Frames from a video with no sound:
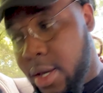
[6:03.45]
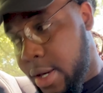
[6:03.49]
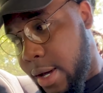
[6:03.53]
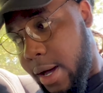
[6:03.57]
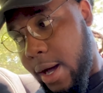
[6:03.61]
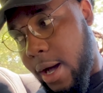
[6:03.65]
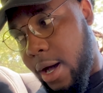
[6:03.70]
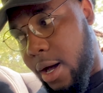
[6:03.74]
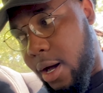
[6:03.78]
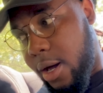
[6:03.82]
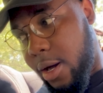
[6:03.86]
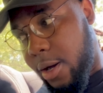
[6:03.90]

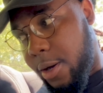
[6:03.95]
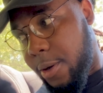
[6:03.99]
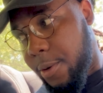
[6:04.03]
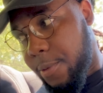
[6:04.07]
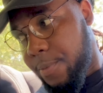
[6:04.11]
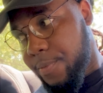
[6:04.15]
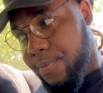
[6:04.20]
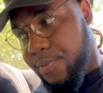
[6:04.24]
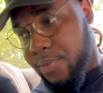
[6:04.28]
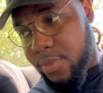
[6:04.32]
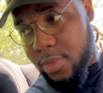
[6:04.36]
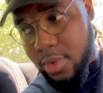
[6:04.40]

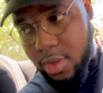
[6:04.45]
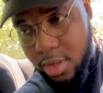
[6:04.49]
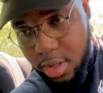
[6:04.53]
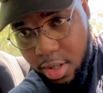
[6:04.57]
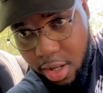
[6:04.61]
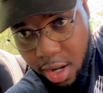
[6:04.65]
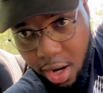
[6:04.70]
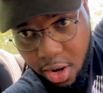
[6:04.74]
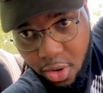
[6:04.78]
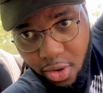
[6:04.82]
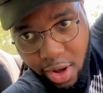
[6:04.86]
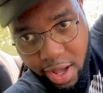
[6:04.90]

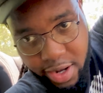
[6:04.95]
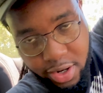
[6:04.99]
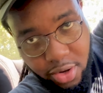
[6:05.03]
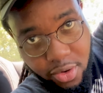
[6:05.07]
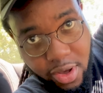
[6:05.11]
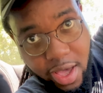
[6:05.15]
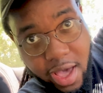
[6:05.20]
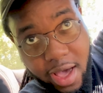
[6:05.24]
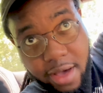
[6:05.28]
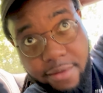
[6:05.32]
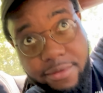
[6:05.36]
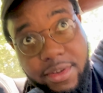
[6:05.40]
no, I don't
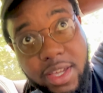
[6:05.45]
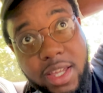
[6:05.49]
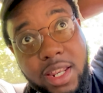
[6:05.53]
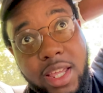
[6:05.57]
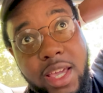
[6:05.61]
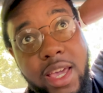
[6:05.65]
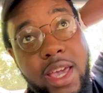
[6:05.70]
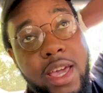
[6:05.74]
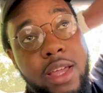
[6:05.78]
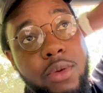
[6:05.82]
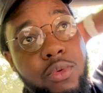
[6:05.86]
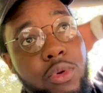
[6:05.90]
have any
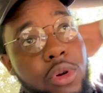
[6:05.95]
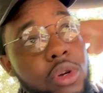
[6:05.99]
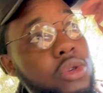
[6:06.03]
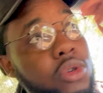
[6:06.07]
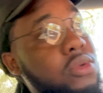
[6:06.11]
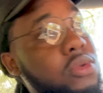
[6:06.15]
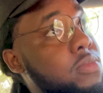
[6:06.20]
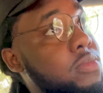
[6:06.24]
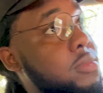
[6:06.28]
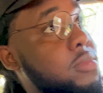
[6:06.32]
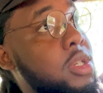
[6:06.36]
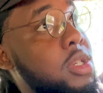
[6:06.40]

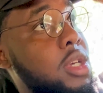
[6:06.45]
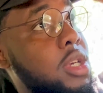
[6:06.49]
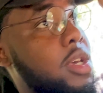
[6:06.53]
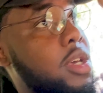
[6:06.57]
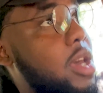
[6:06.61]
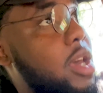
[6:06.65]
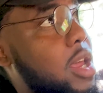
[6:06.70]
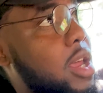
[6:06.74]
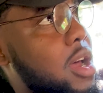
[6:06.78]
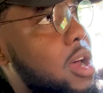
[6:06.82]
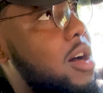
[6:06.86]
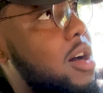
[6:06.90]
headroom
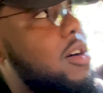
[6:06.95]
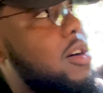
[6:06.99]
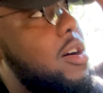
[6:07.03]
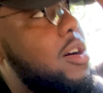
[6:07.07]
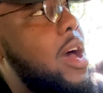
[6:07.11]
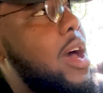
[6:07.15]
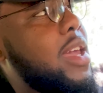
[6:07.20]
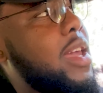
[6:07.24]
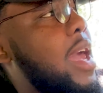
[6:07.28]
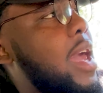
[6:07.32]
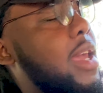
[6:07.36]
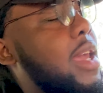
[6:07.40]
at all.
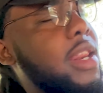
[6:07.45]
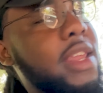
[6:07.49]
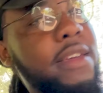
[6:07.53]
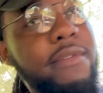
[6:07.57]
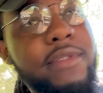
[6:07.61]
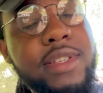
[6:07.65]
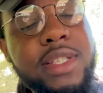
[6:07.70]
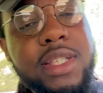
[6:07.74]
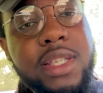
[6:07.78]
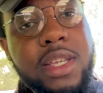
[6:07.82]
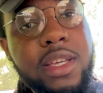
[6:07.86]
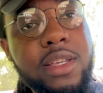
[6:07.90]
I can't even
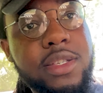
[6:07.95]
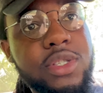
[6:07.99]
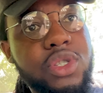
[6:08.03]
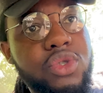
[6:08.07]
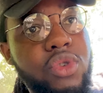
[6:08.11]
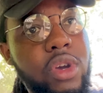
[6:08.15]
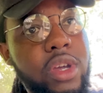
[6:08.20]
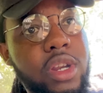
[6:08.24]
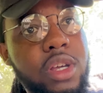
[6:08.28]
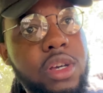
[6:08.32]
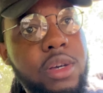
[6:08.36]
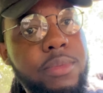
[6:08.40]
sit
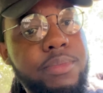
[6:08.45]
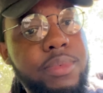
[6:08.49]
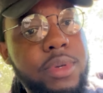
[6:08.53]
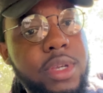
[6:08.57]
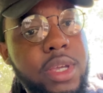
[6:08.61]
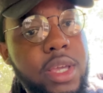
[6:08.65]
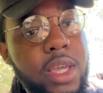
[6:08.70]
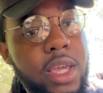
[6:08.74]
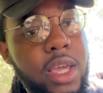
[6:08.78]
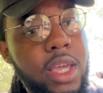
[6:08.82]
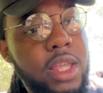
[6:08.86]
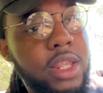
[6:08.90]
straight up
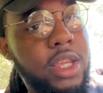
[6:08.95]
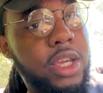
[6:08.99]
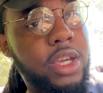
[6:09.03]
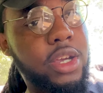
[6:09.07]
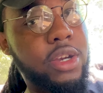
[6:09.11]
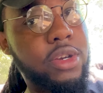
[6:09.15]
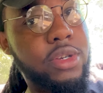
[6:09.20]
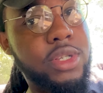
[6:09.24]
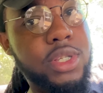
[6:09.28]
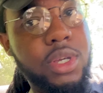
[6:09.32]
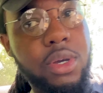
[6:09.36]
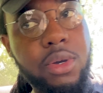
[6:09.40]
in
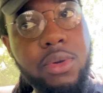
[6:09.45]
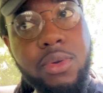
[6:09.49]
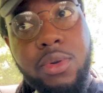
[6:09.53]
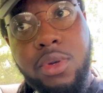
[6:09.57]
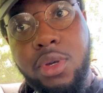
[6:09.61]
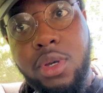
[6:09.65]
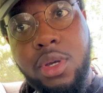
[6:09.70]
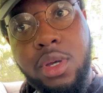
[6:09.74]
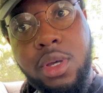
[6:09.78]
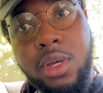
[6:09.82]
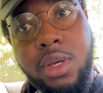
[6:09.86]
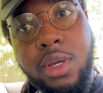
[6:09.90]
here. So
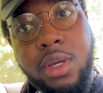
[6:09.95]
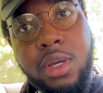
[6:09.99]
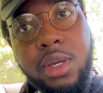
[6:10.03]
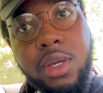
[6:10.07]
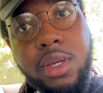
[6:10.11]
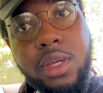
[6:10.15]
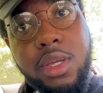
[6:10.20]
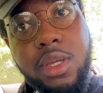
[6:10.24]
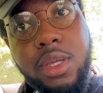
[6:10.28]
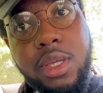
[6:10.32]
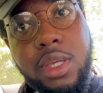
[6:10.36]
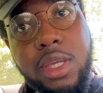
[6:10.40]

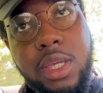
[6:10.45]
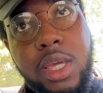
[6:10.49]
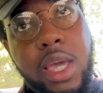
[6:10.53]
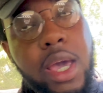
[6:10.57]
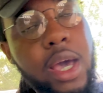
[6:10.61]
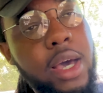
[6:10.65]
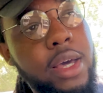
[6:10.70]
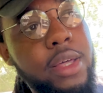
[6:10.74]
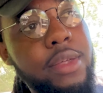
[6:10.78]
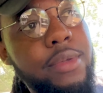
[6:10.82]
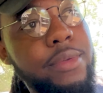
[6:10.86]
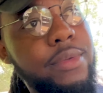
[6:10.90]

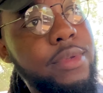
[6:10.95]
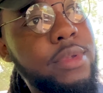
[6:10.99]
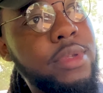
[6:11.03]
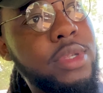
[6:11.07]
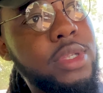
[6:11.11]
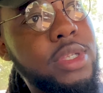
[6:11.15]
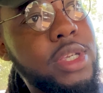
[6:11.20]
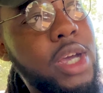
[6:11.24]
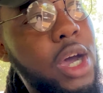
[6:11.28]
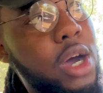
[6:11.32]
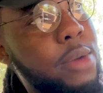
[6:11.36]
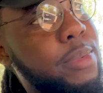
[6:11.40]
yeah,
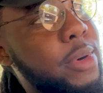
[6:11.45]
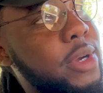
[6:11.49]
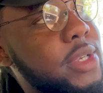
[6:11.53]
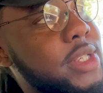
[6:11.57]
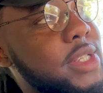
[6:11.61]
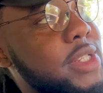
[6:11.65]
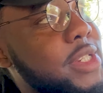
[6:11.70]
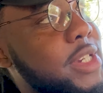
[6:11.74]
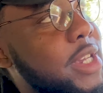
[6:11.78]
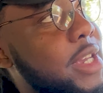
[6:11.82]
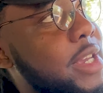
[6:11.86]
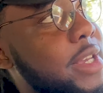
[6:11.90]
tall person
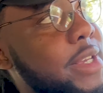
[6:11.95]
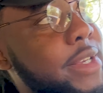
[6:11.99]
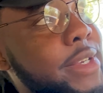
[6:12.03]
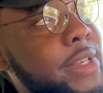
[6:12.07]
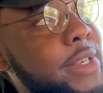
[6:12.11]
check.